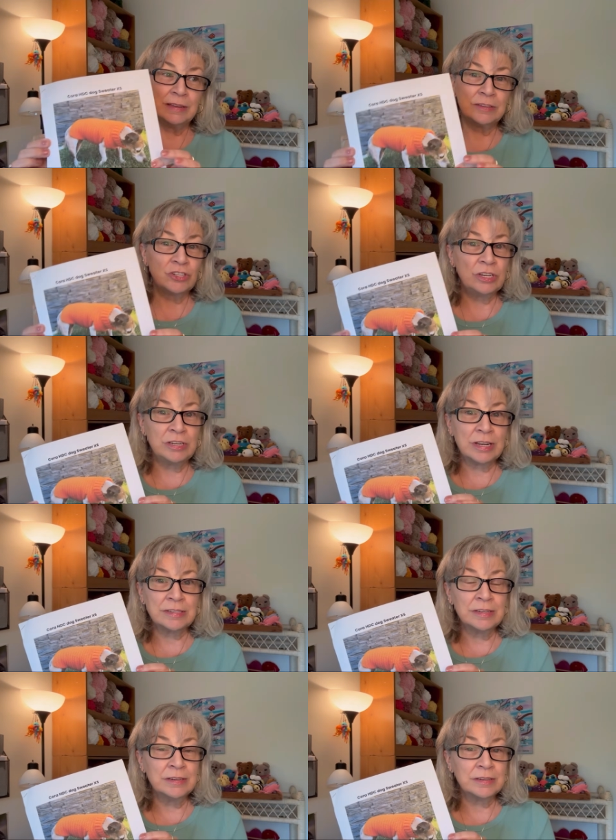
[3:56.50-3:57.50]
she
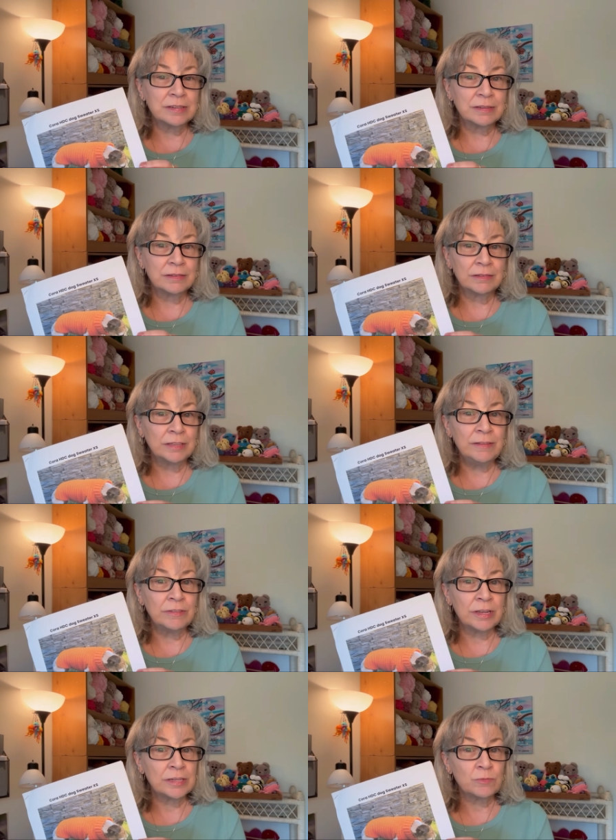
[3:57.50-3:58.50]
doesn't leave
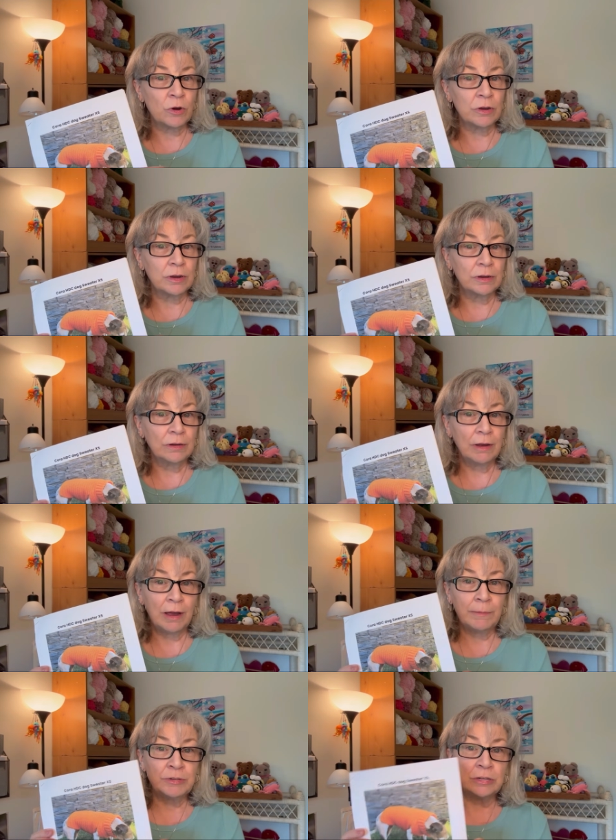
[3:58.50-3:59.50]
the guesswork
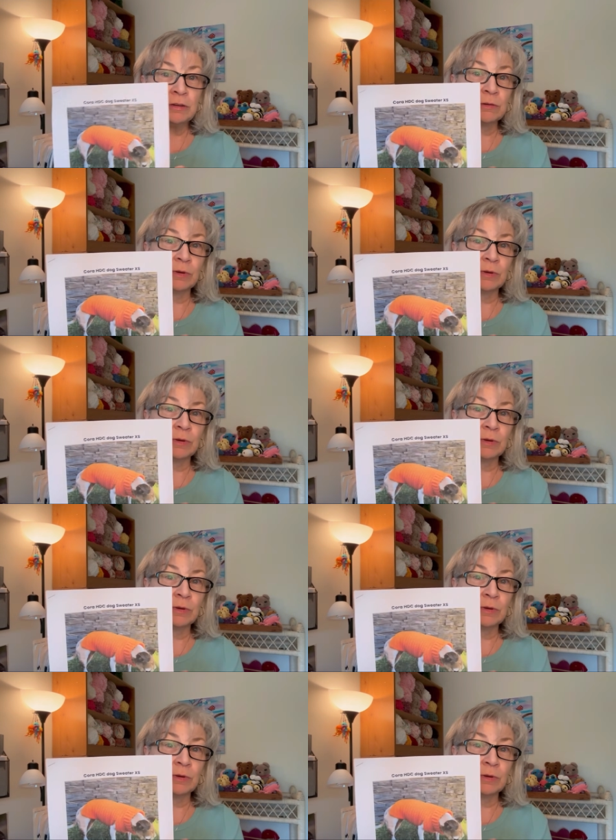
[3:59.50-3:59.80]
up to you.